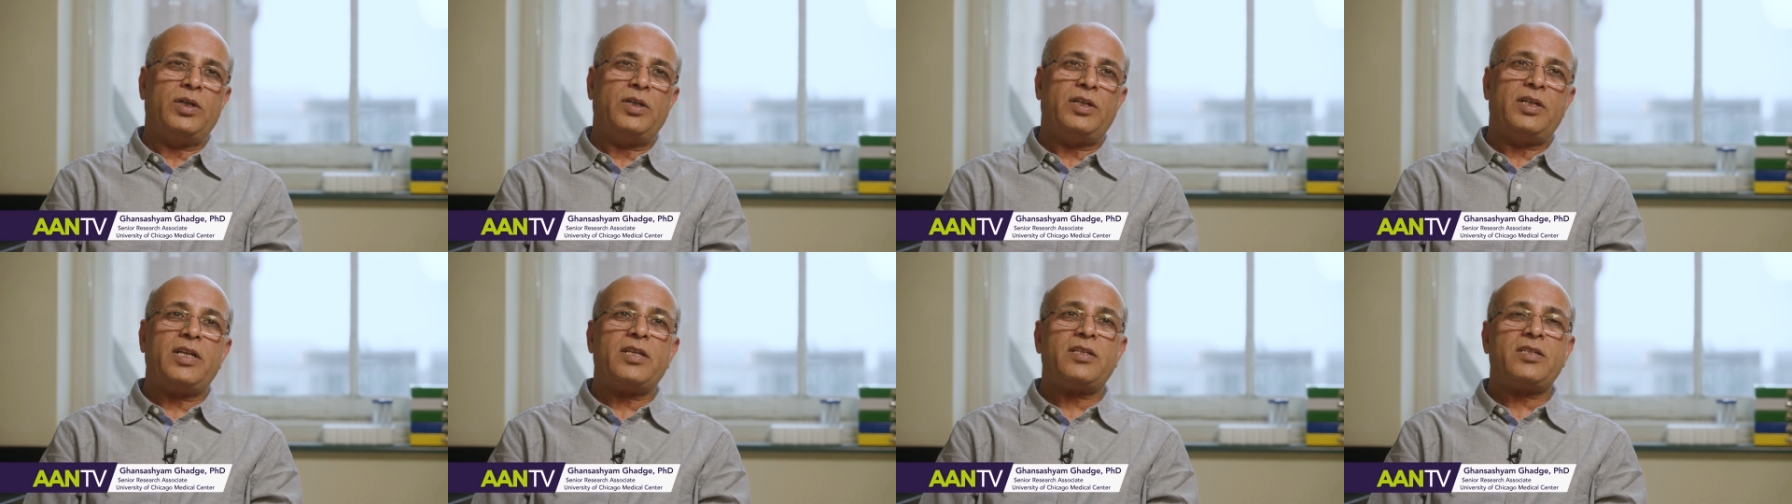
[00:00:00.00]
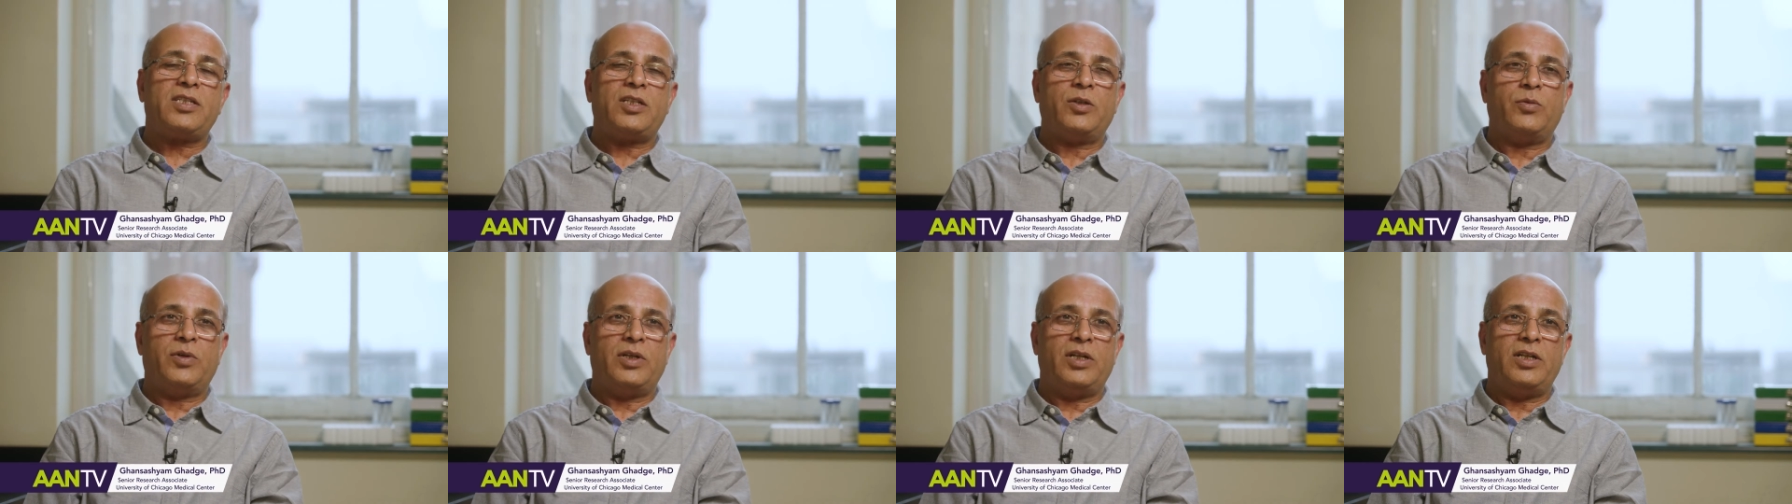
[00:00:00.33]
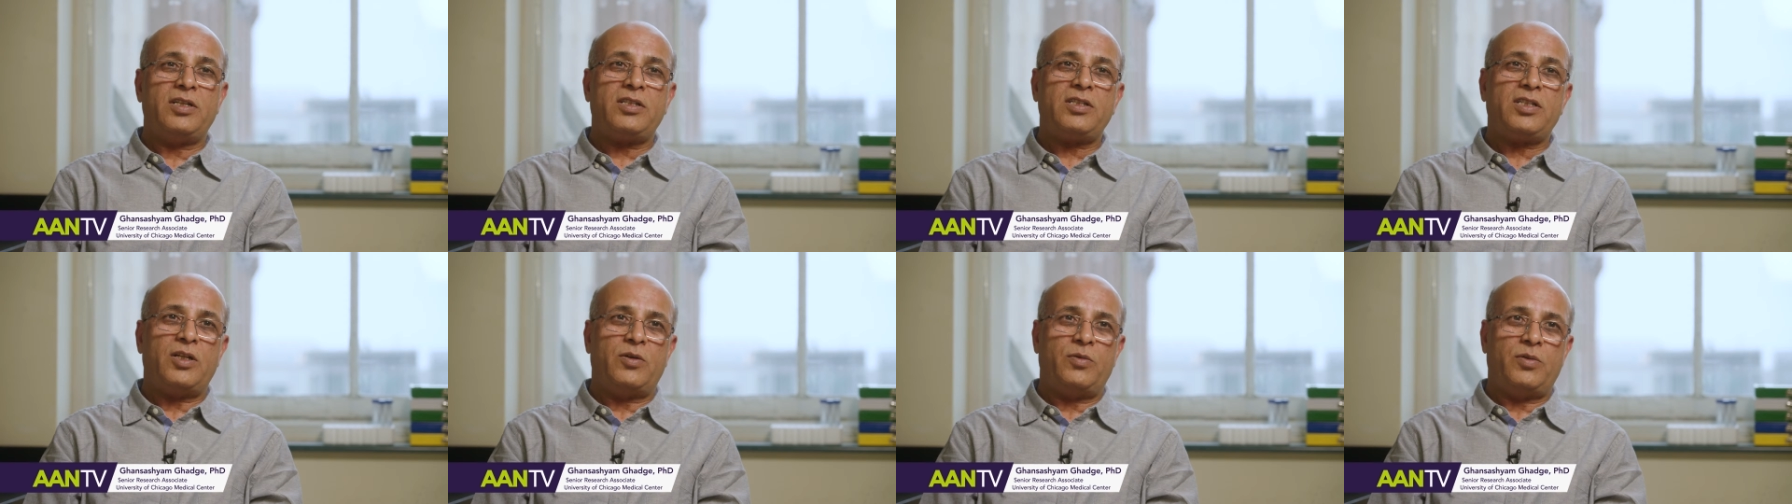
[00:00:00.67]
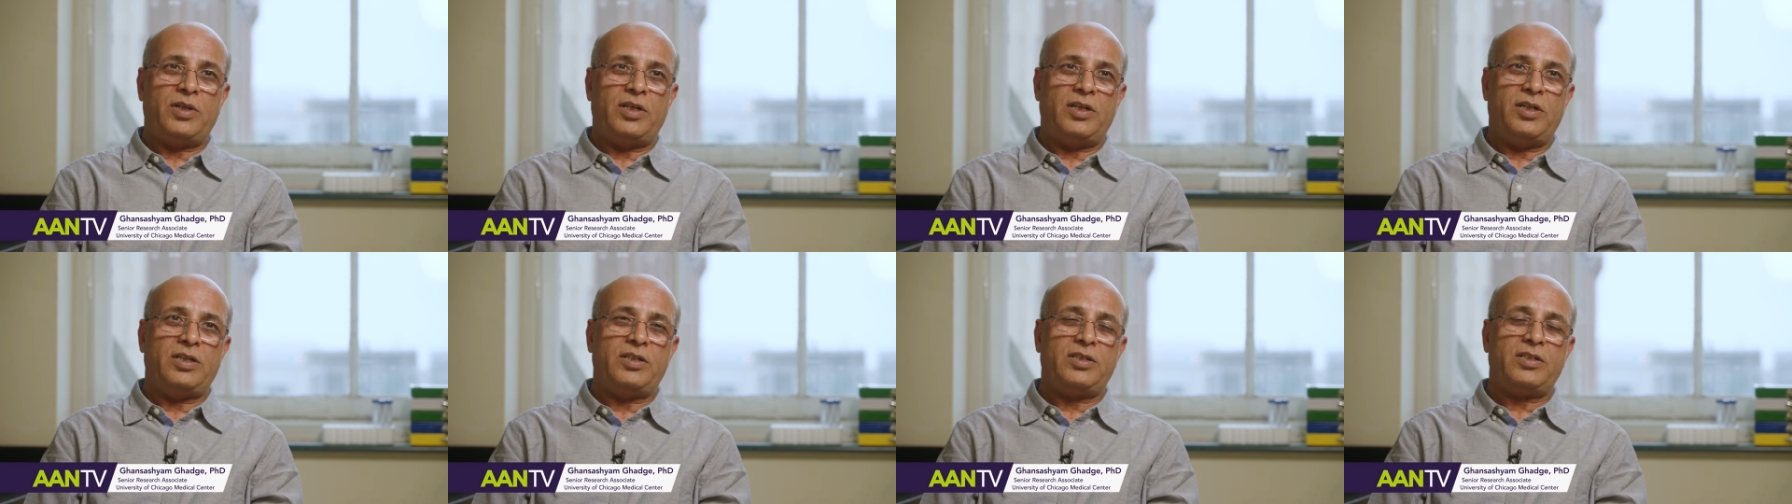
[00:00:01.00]
test our
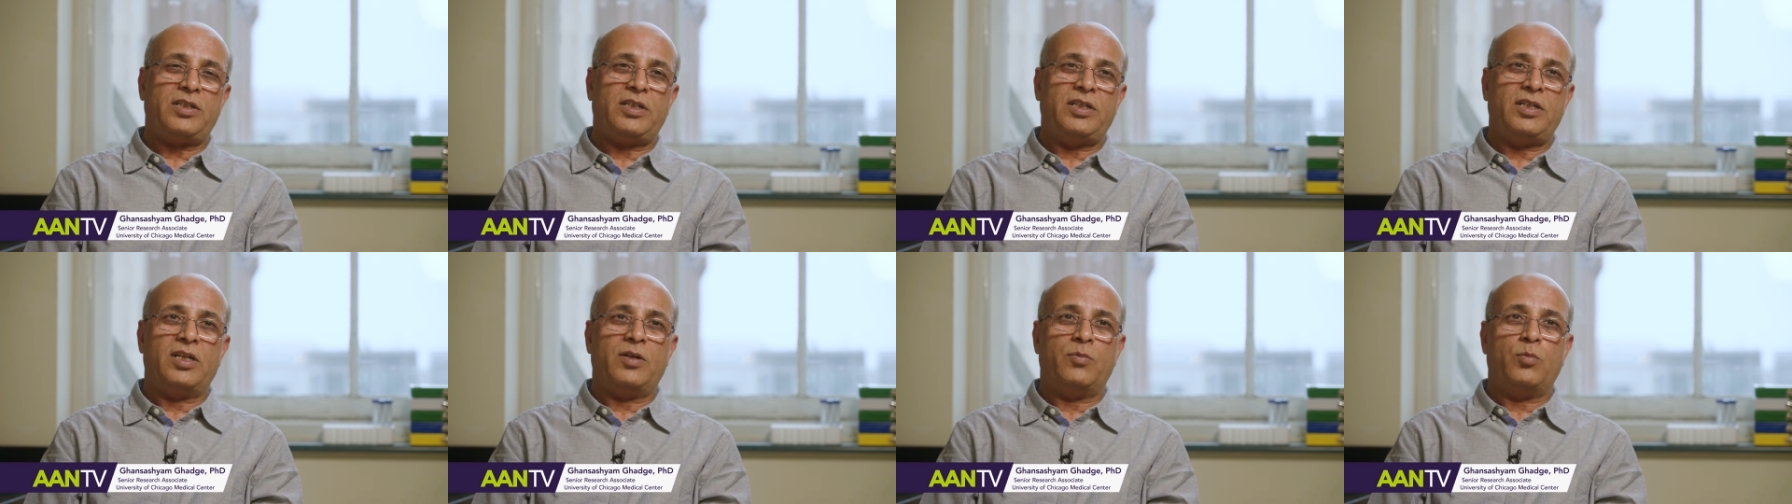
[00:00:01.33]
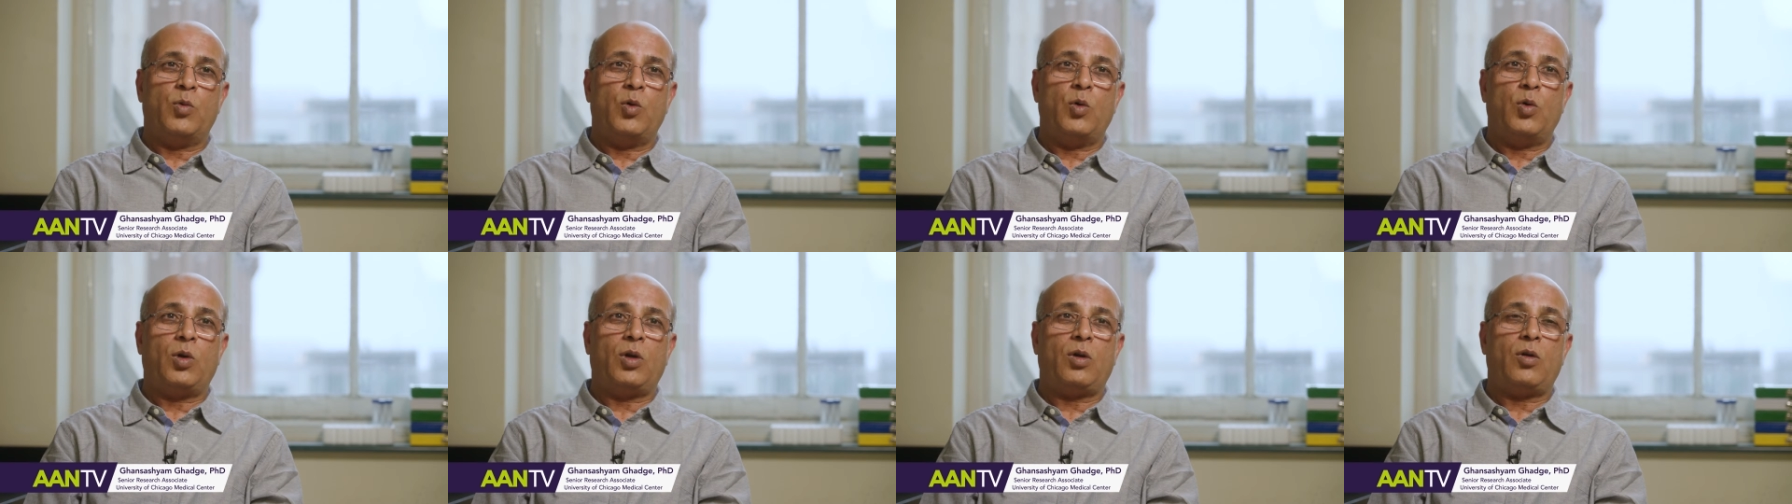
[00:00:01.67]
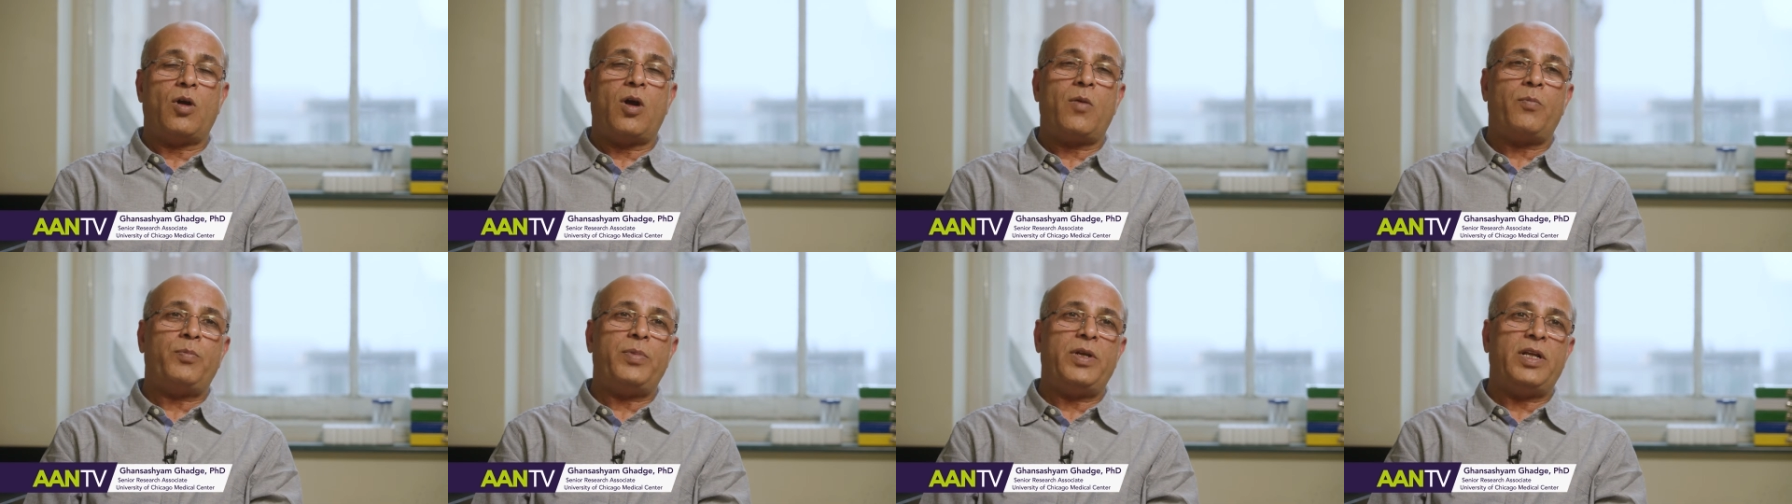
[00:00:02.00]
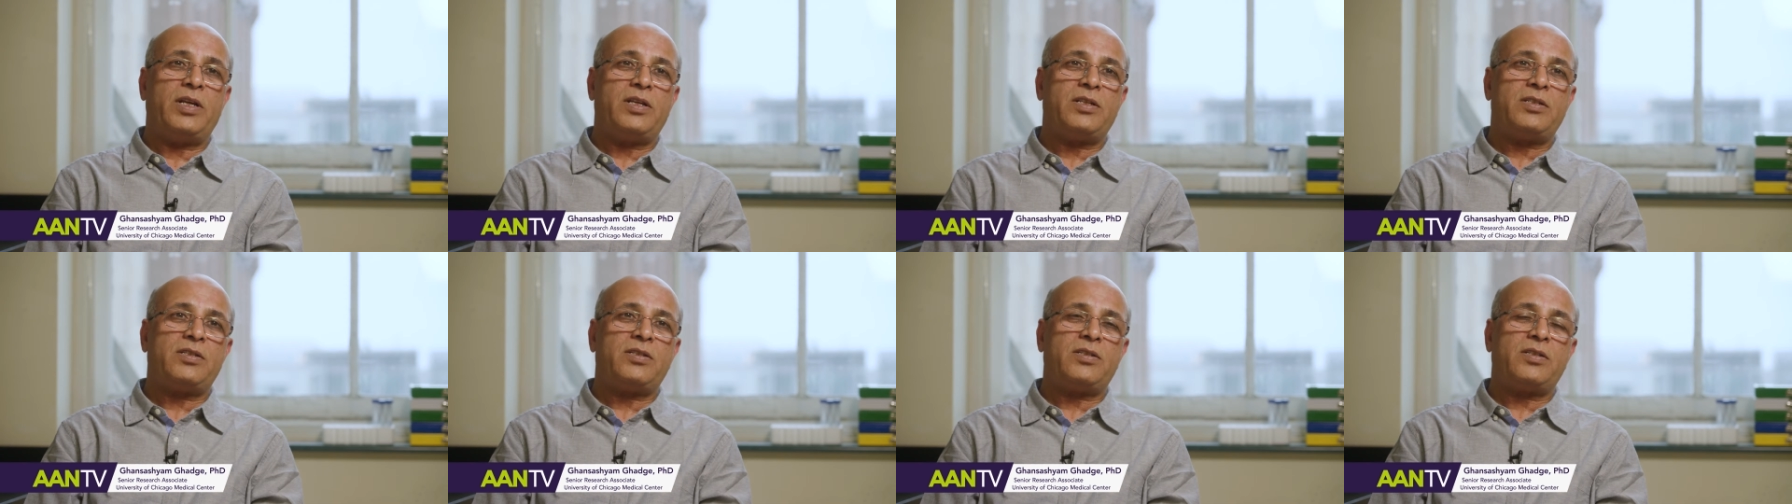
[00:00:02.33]
discoveries in a more
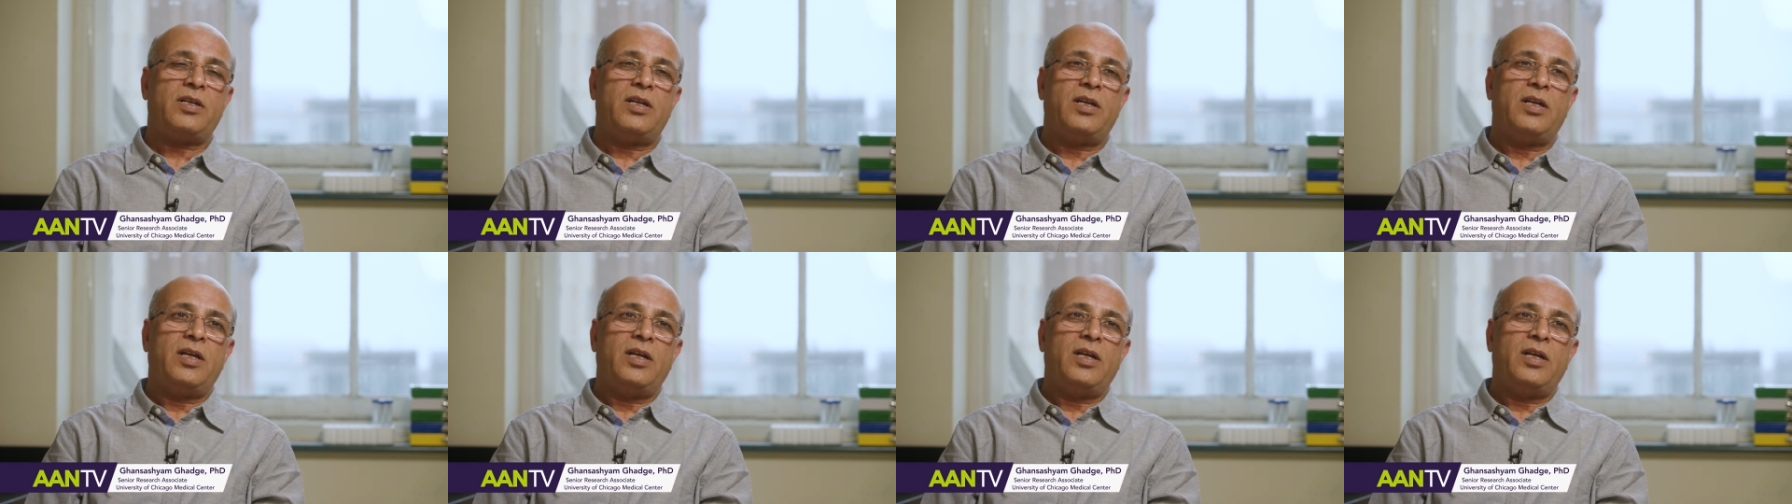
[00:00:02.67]
complex